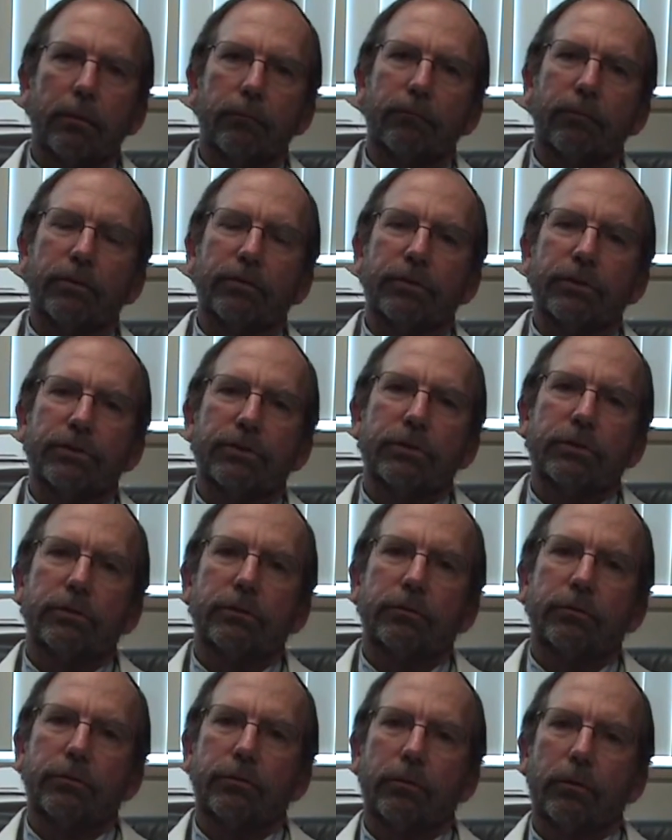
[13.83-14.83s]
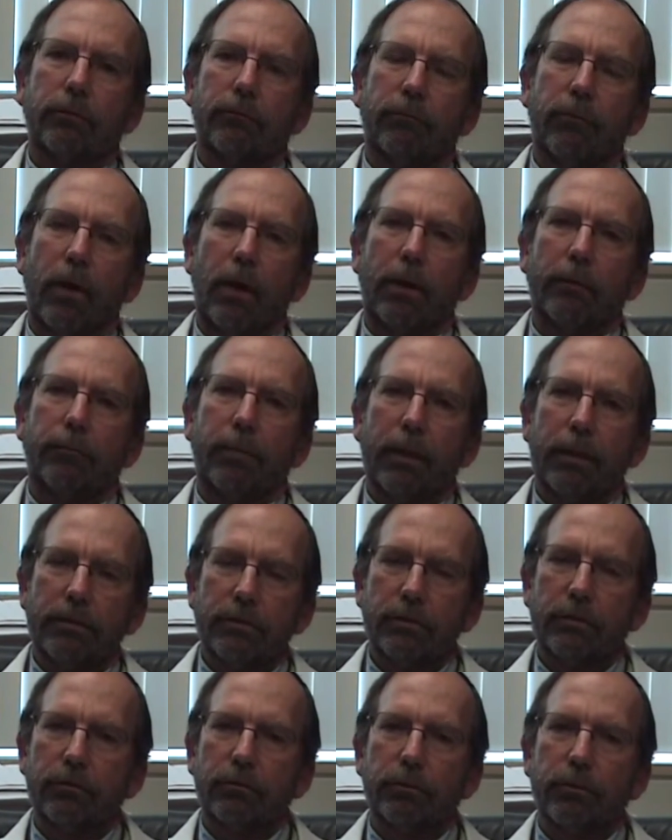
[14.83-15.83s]
physicians find
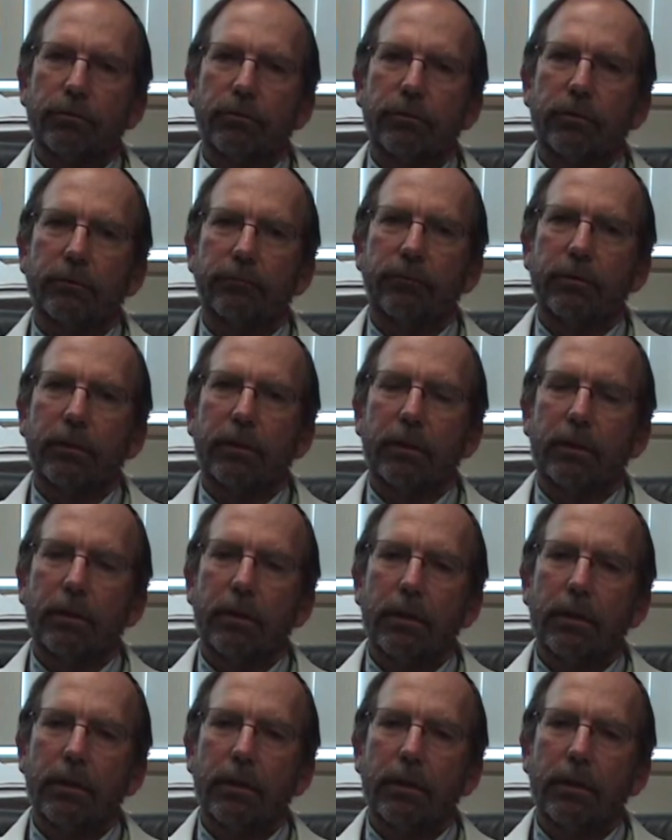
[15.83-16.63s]
patient-specific